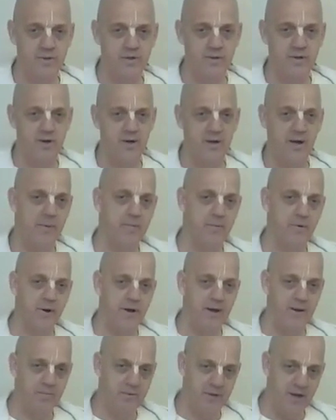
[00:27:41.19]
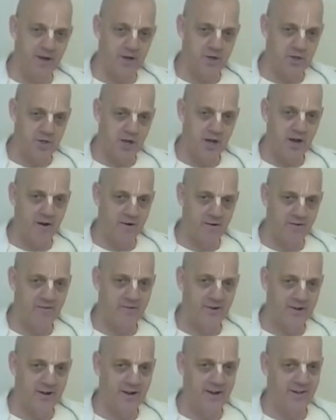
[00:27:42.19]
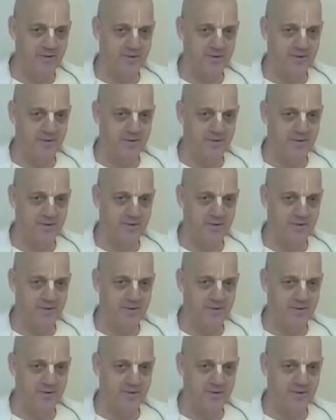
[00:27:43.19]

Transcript: kind of upgraded and we had a shower every day.